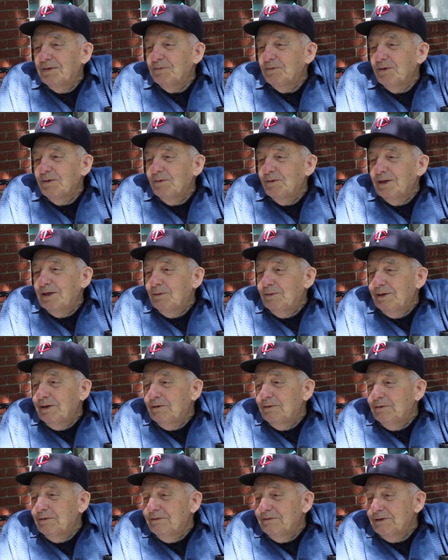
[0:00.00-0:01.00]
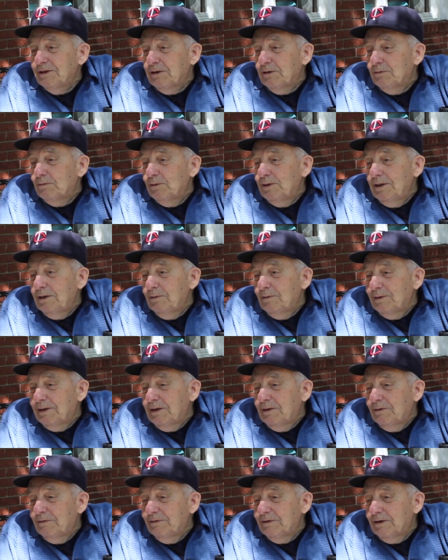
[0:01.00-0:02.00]
But when I went over there, really
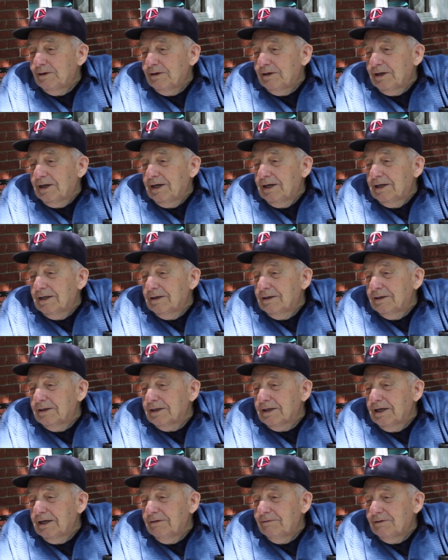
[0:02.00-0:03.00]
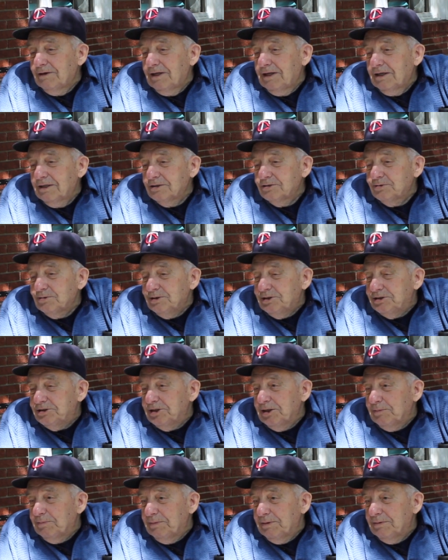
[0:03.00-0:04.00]
went over on a kind of a luxury
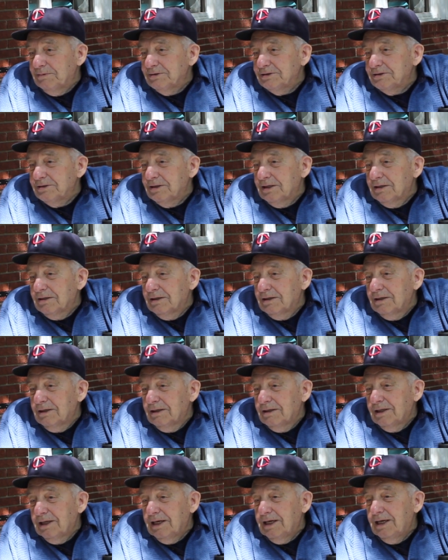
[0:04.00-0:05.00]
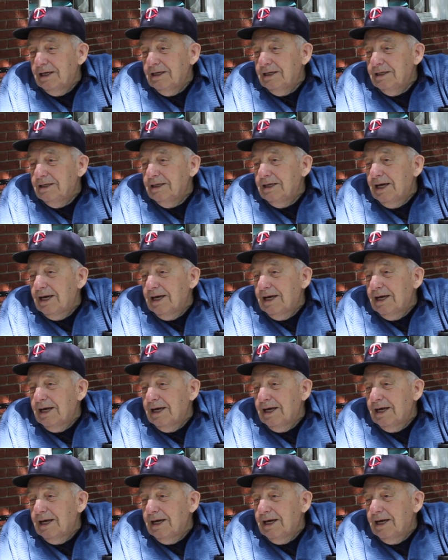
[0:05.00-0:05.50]
ship. It was the A.E.